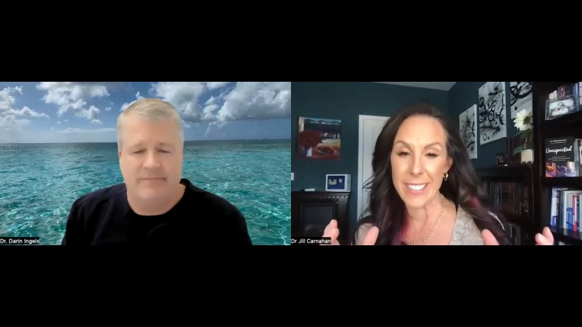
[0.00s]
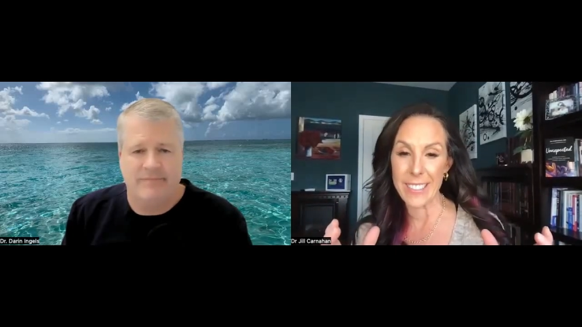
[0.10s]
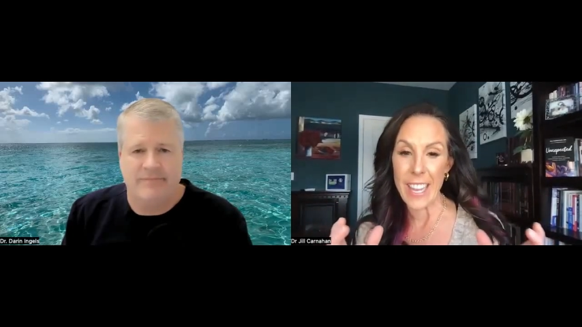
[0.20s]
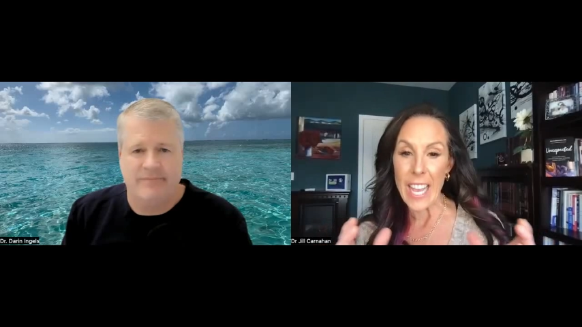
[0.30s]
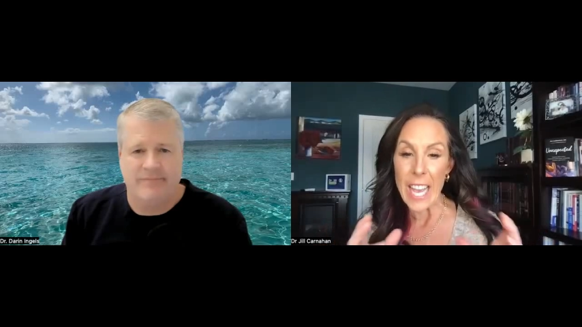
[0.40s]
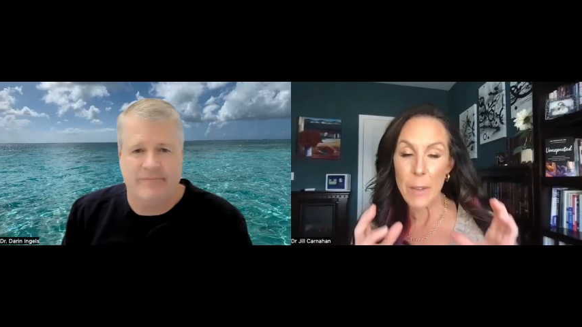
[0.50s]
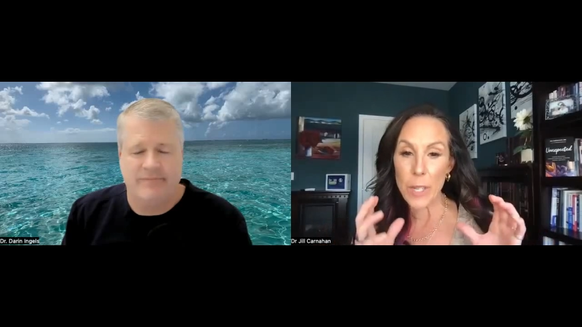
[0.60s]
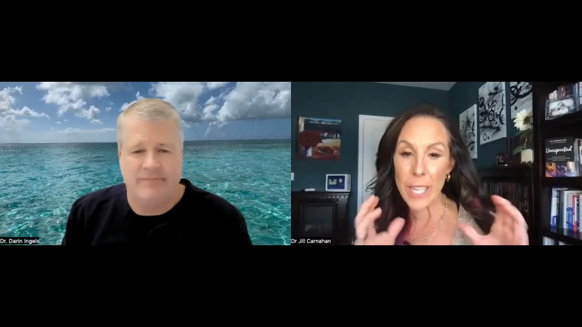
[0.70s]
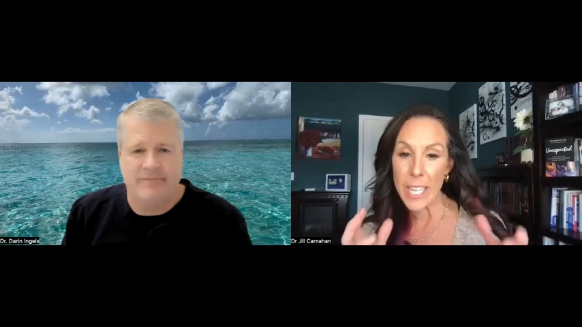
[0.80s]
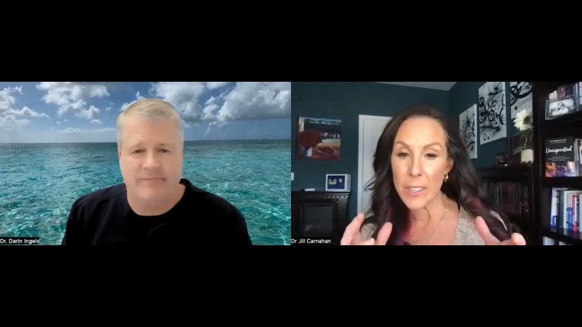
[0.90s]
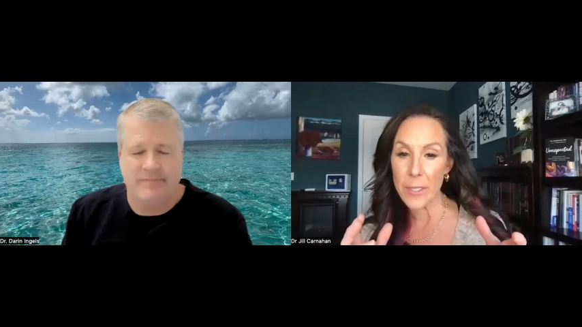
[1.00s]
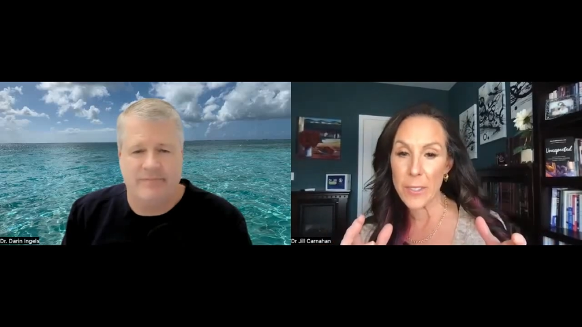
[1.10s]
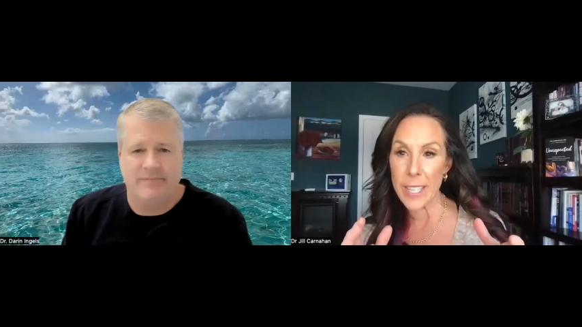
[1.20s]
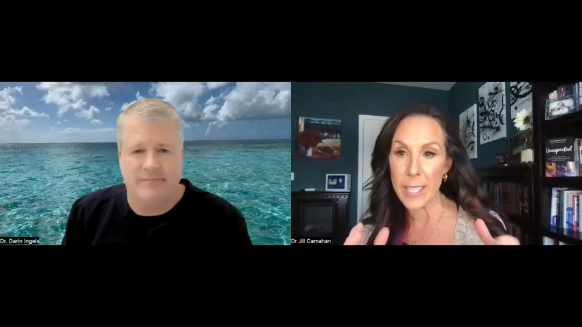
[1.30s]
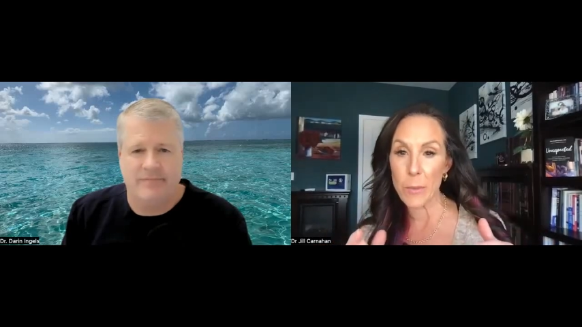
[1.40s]
Speaker 1: things. And what I hear you
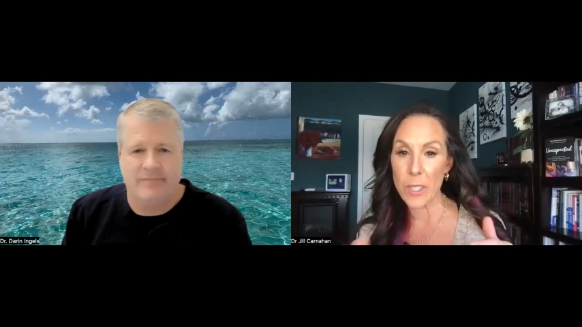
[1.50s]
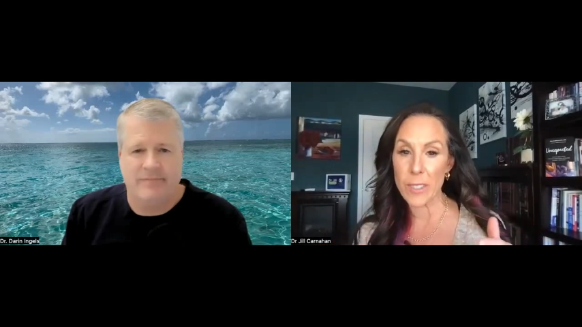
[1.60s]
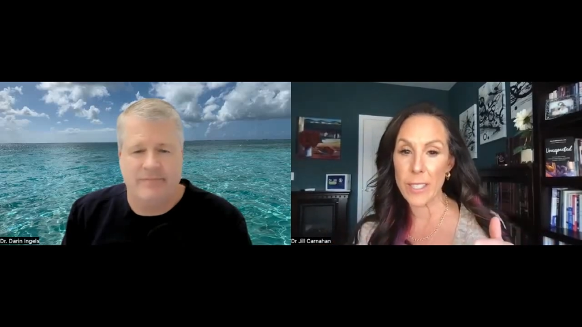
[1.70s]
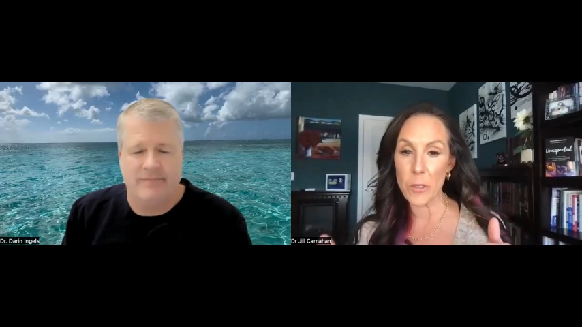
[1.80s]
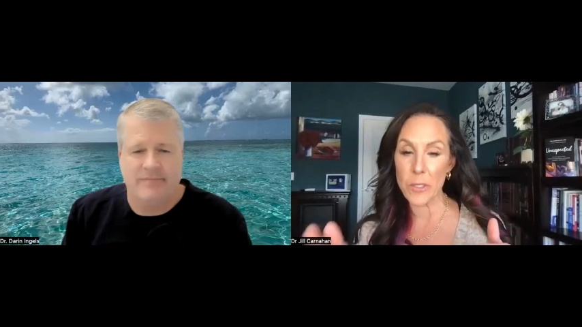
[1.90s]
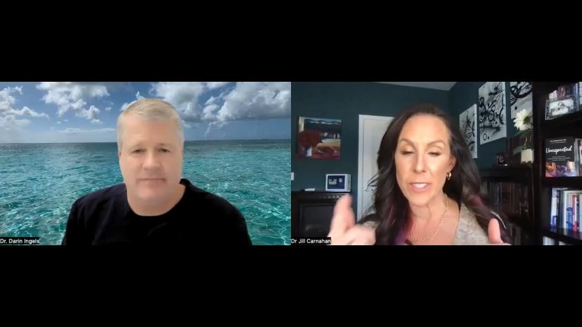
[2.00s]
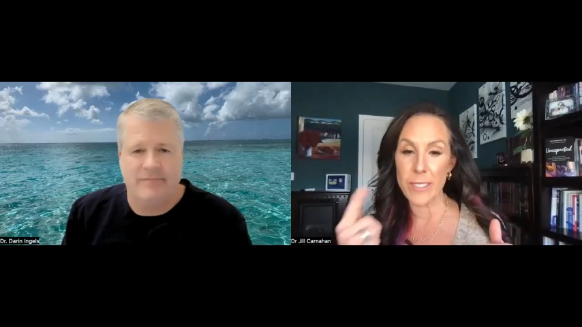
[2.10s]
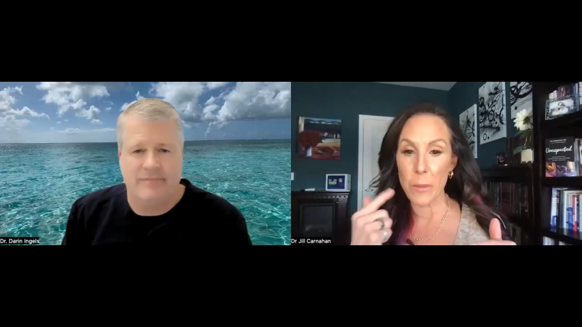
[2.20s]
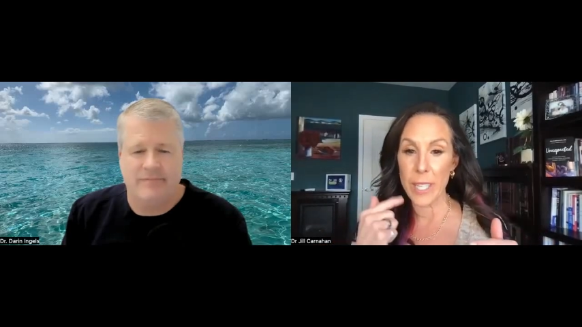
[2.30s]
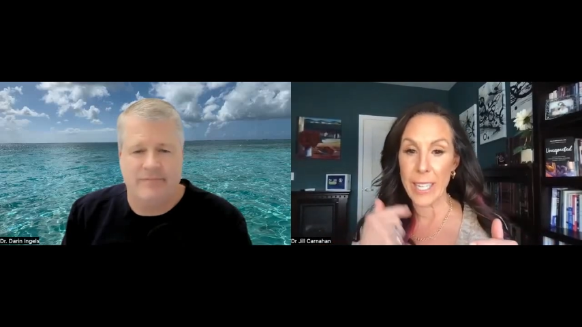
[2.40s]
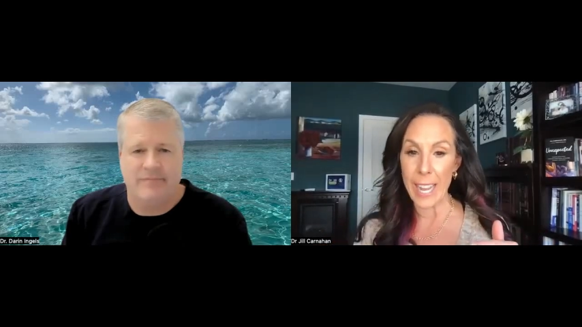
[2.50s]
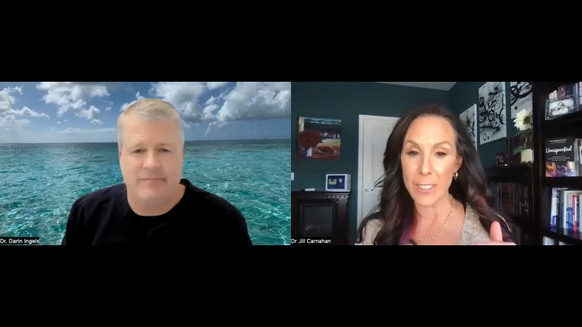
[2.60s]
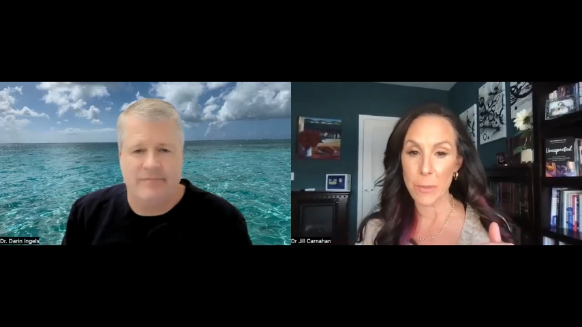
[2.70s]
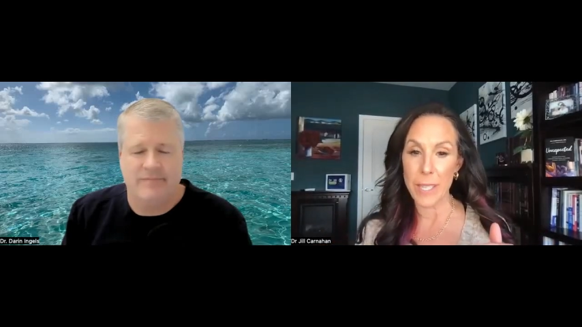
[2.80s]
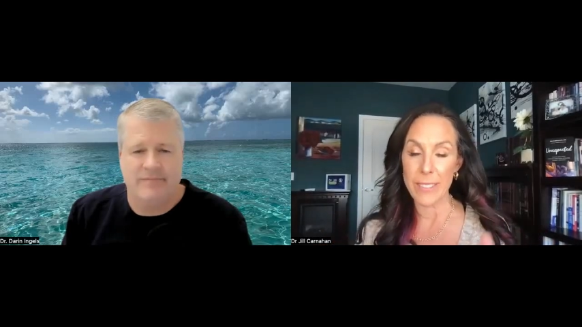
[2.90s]
saying, which is interesting, someone had
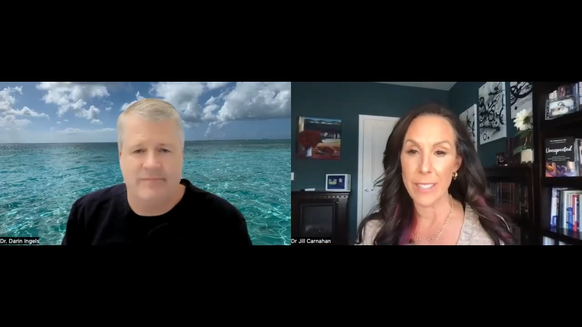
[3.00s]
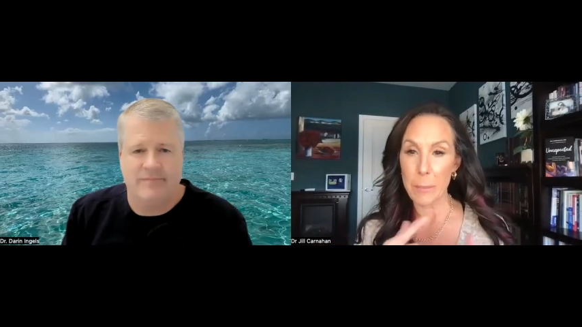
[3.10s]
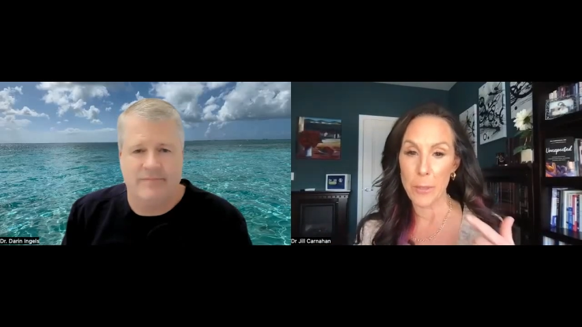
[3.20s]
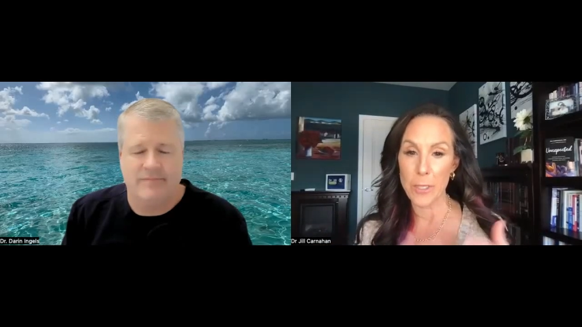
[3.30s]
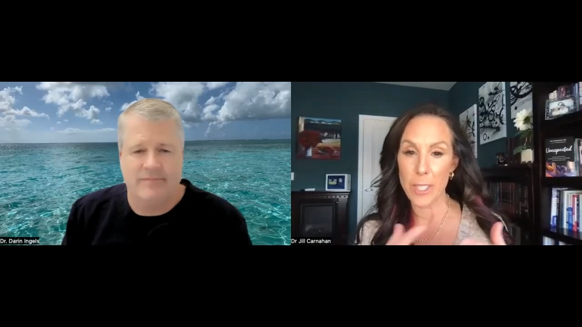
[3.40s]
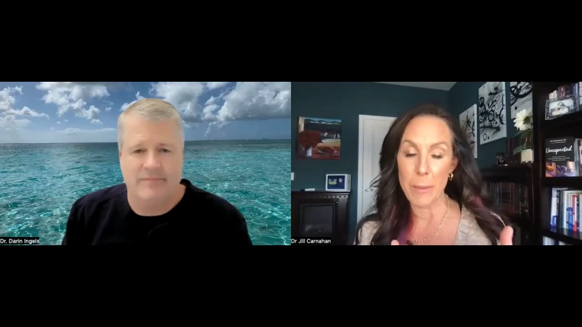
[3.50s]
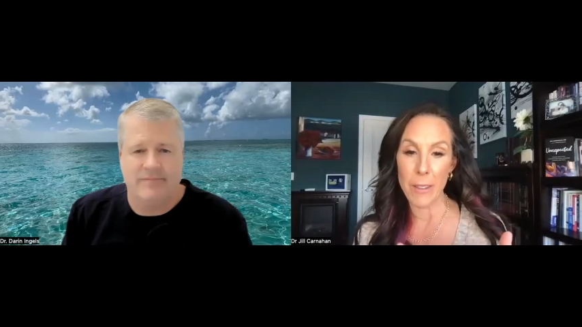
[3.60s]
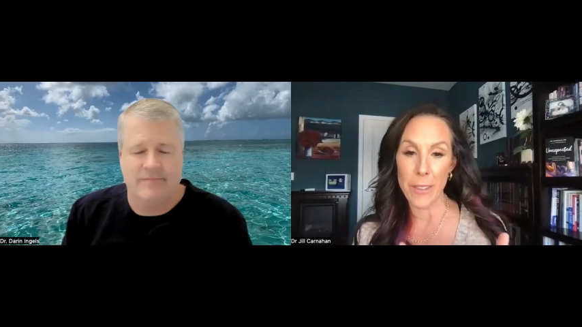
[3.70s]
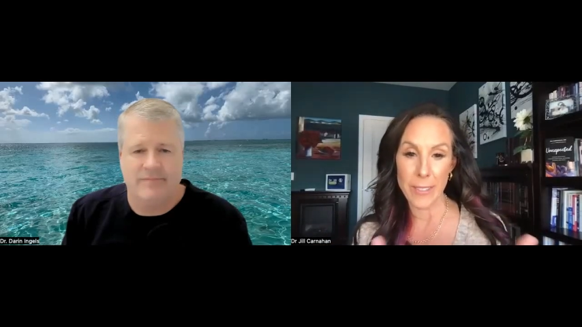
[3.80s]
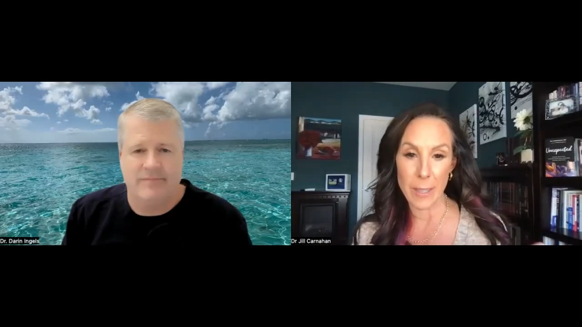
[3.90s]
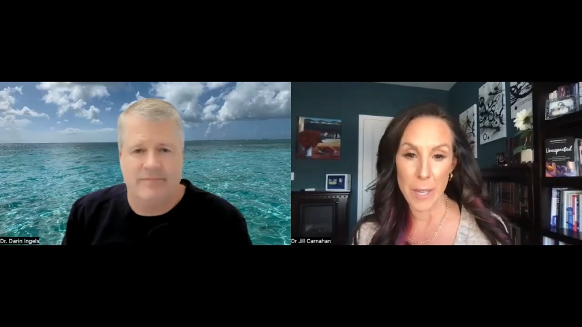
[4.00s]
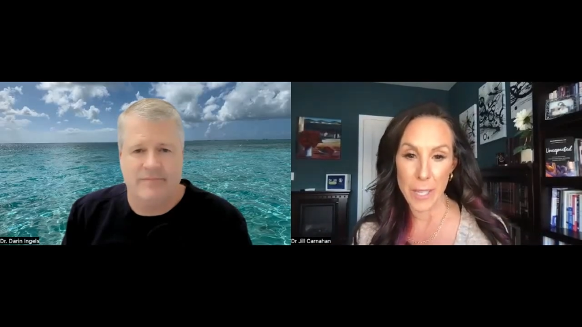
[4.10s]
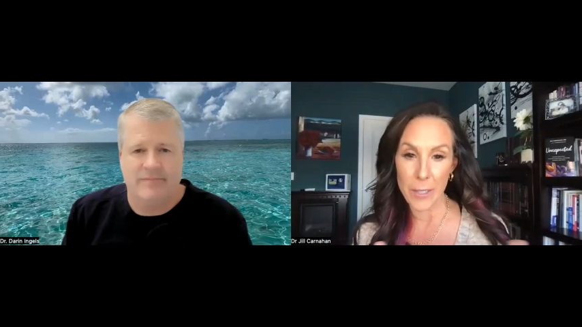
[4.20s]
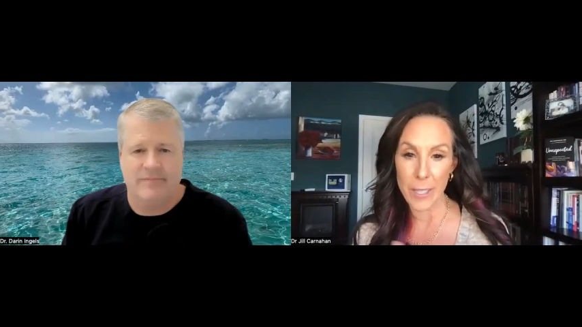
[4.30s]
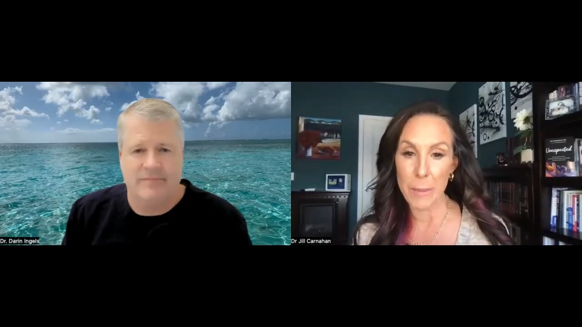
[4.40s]
asked me as I posted about the summit
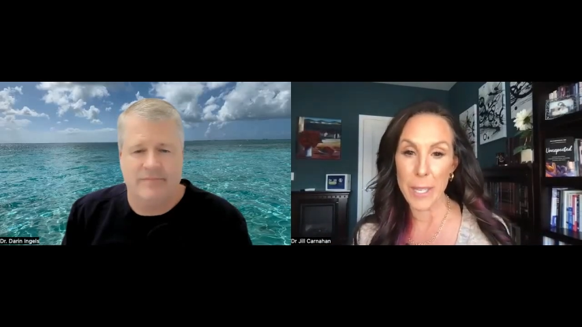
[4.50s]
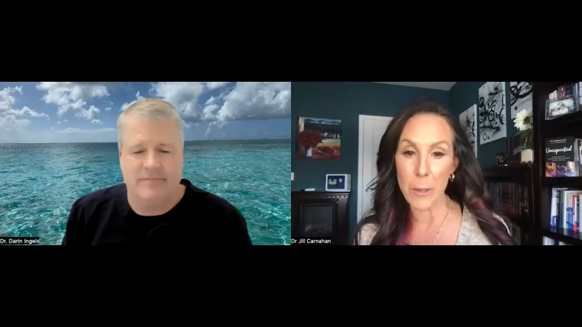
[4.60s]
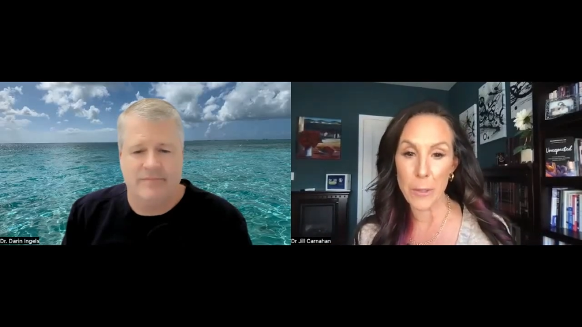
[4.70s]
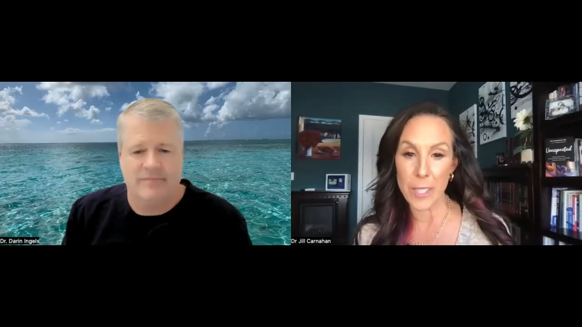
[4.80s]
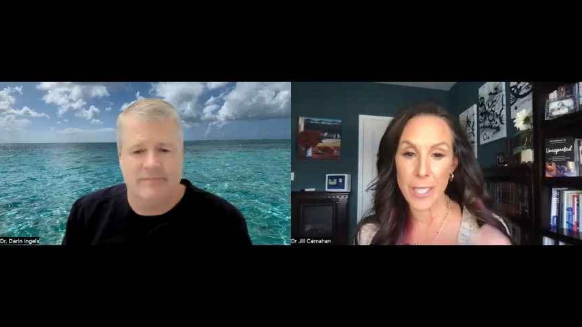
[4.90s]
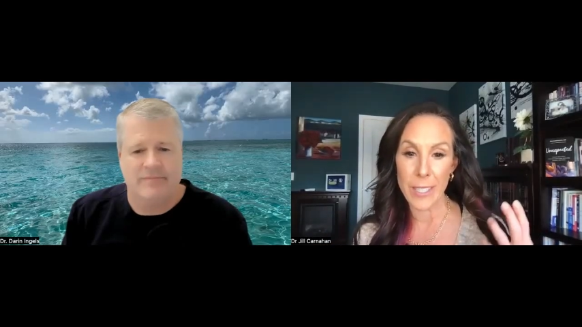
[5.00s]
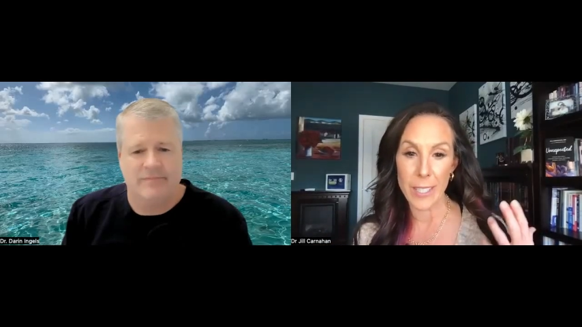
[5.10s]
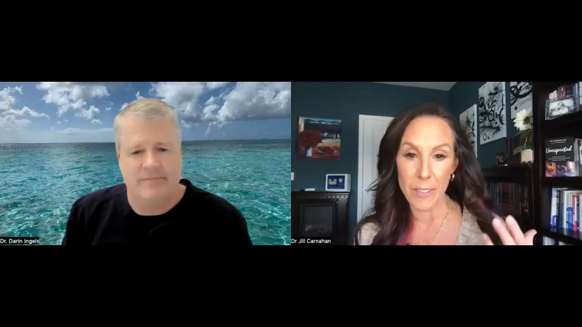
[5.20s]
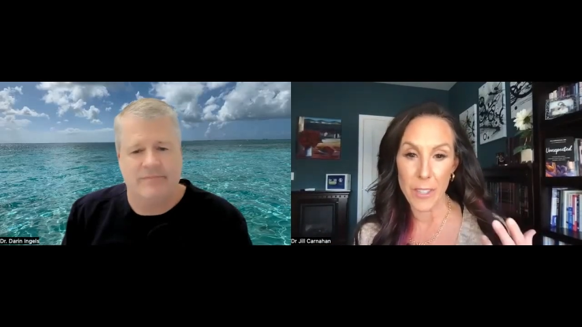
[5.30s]
you're going to be hosting in